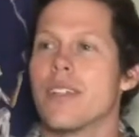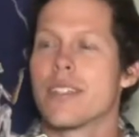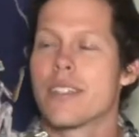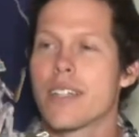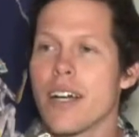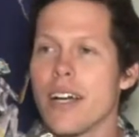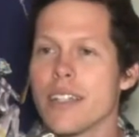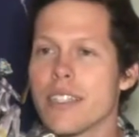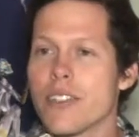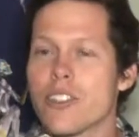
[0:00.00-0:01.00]

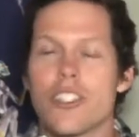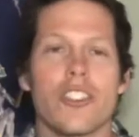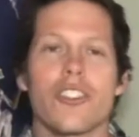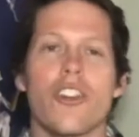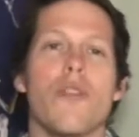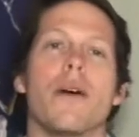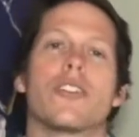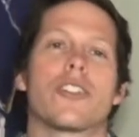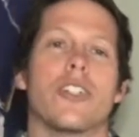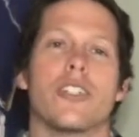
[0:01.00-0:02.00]
Golly, there's just so
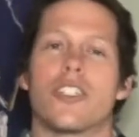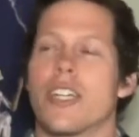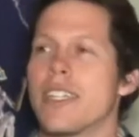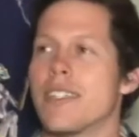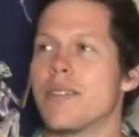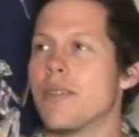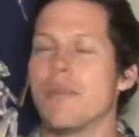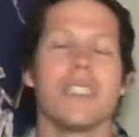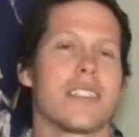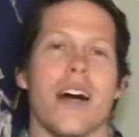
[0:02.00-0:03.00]
much good shit. He
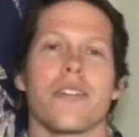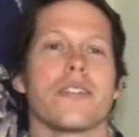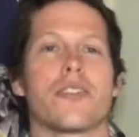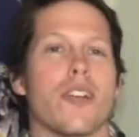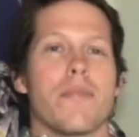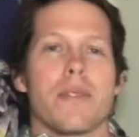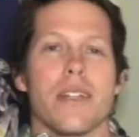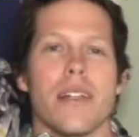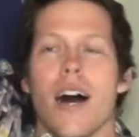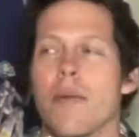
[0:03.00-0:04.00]
meets Donald Trump in the
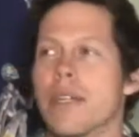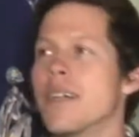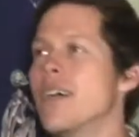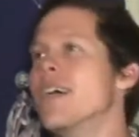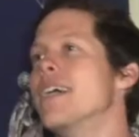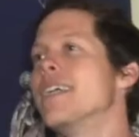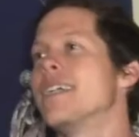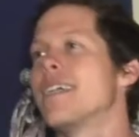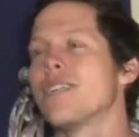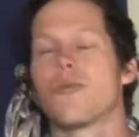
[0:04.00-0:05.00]
lobby. He
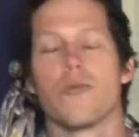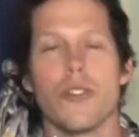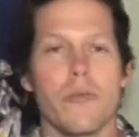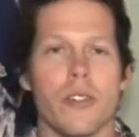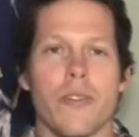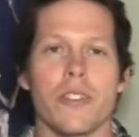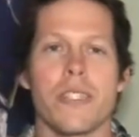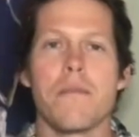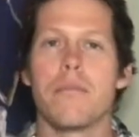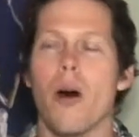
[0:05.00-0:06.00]
gets room service.
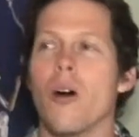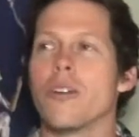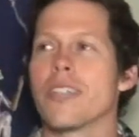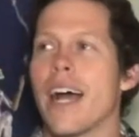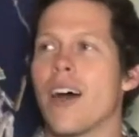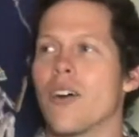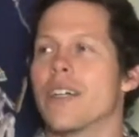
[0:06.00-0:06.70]
He balls out.